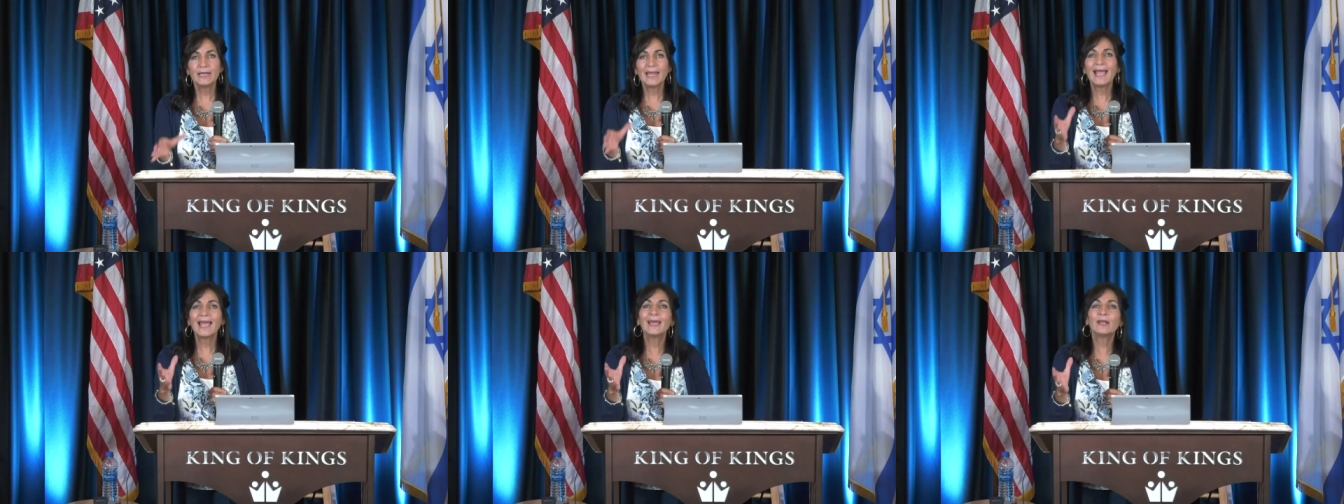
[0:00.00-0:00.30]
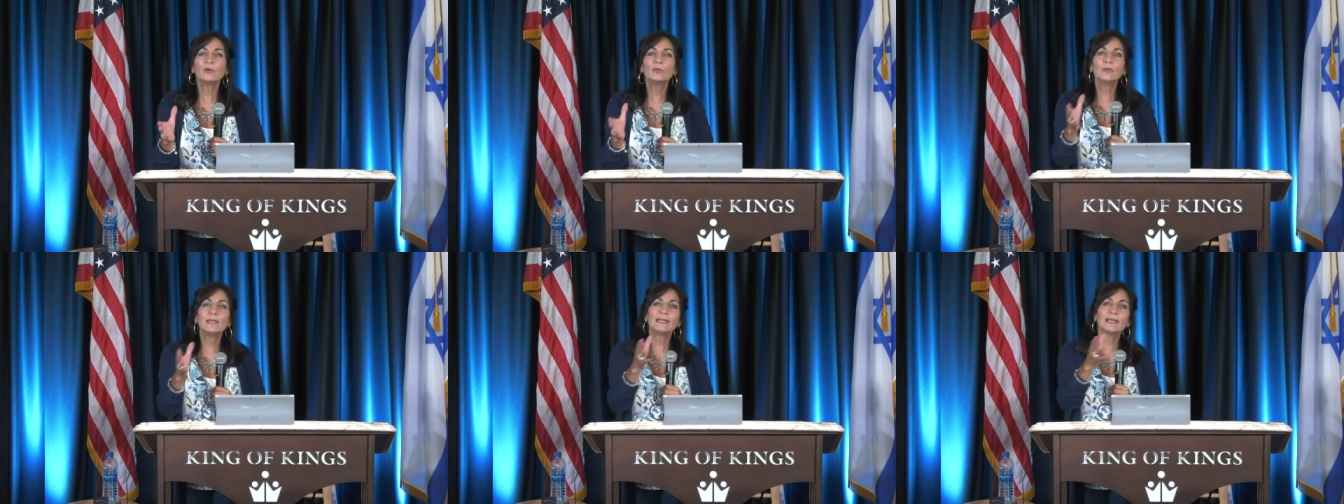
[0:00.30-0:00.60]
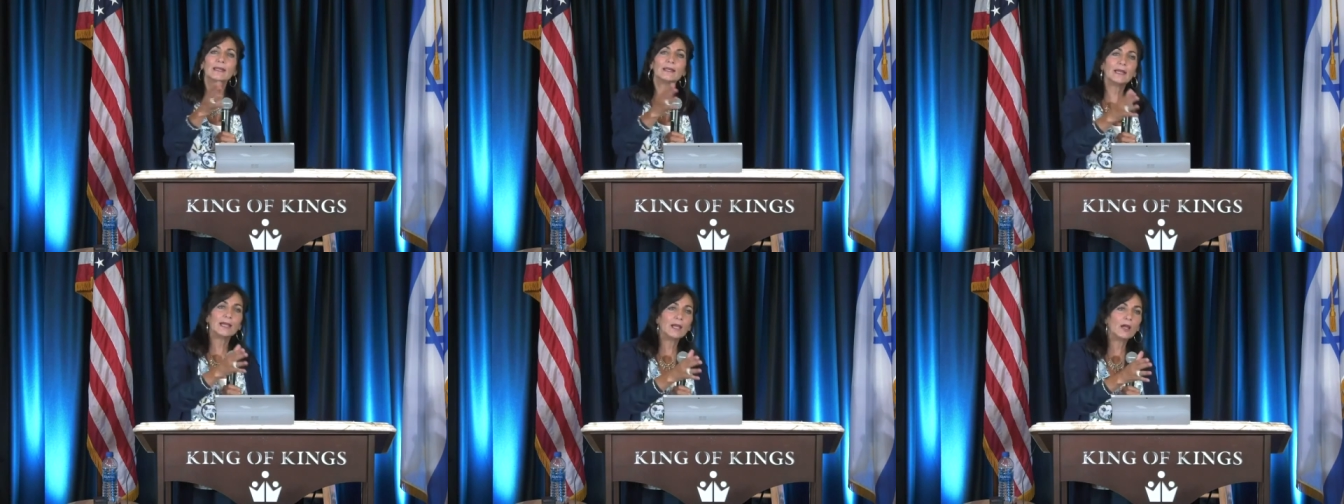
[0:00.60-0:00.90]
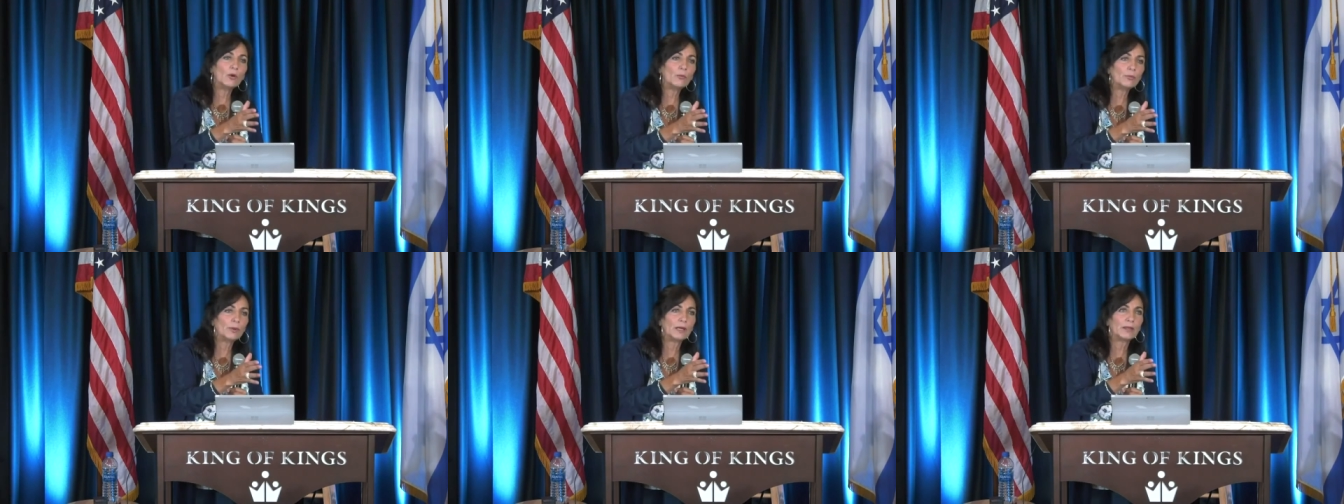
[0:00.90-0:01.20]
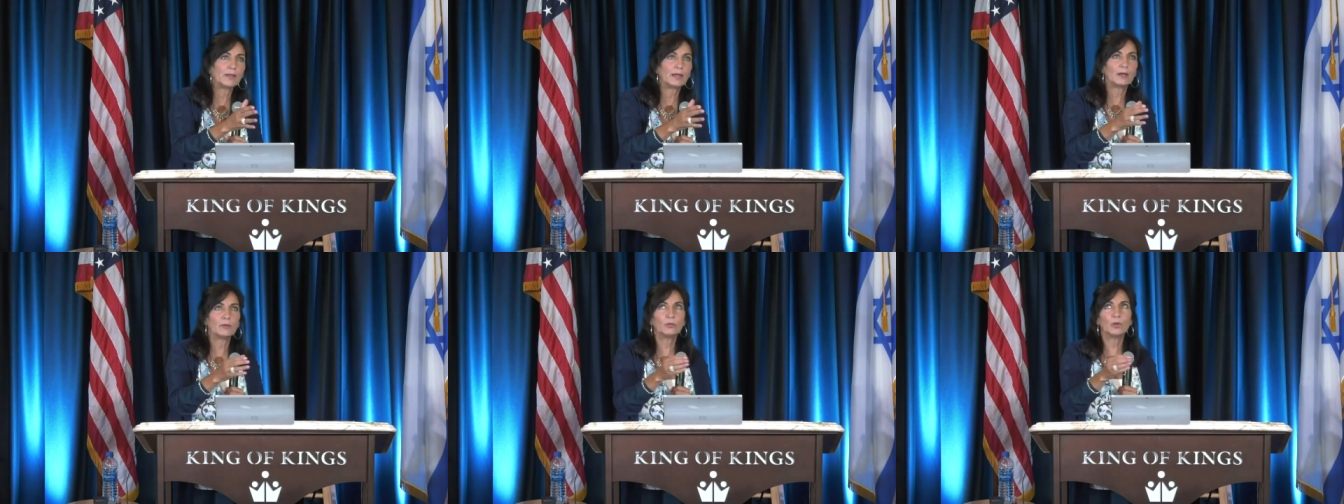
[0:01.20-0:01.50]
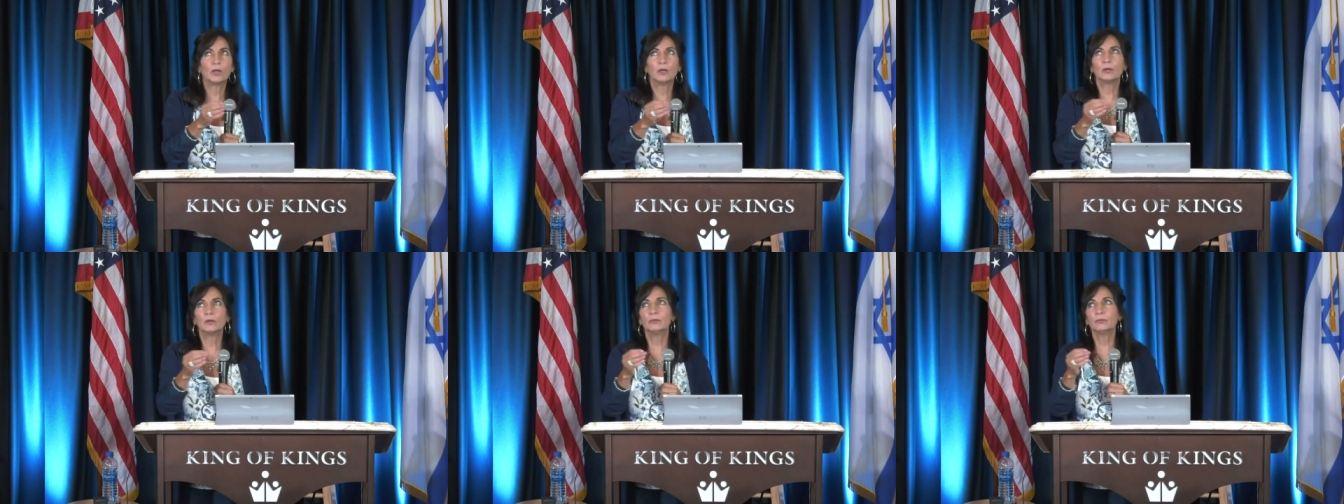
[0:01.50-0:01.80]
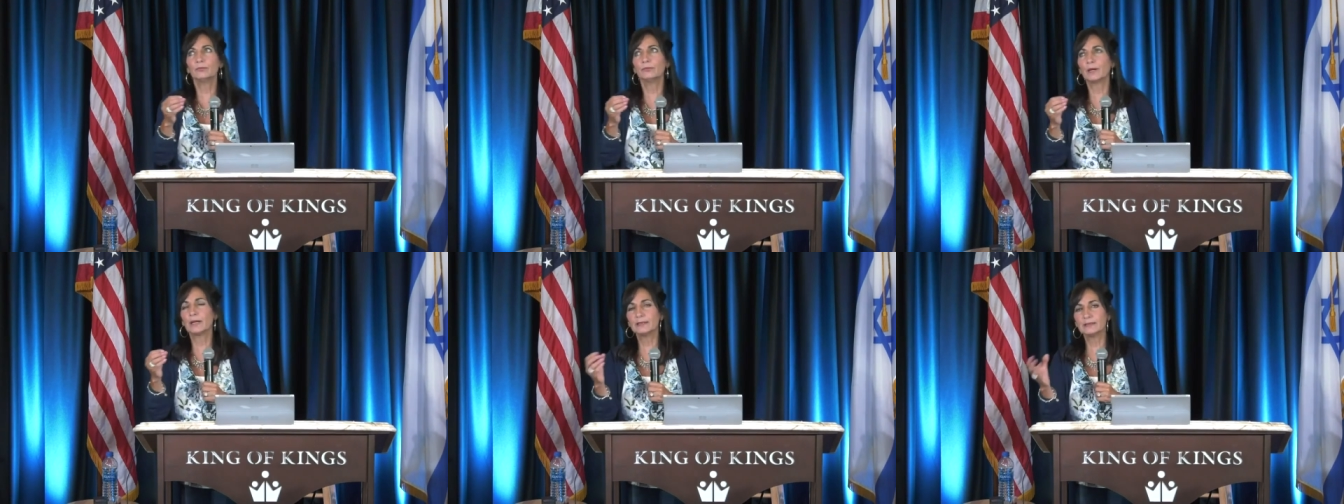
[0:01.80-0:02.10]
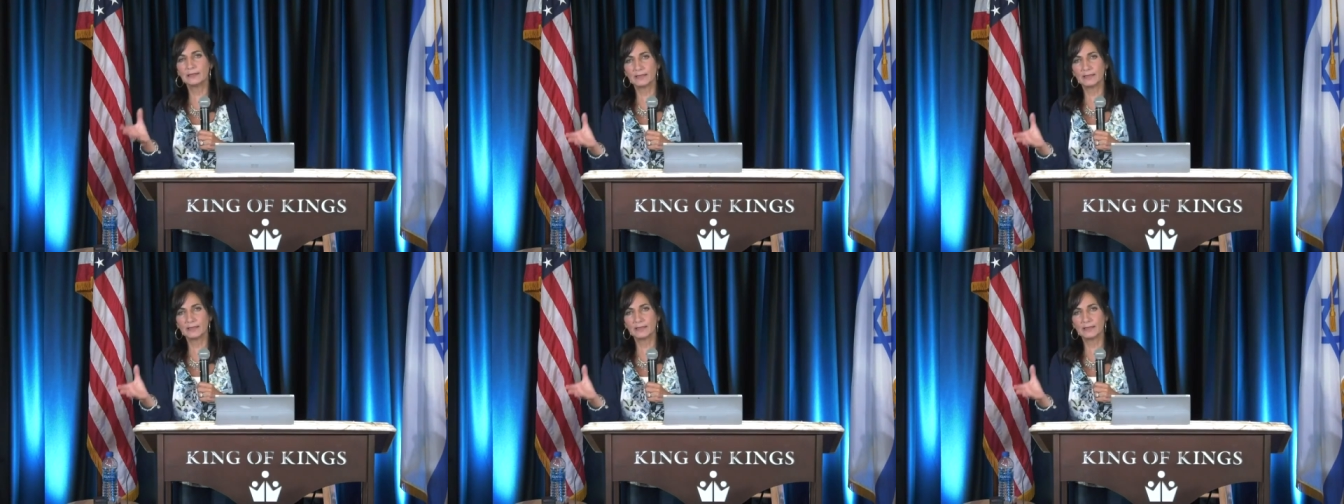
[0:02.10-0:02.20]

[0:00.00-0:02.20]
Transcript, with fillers: But how do we get help by that? Well,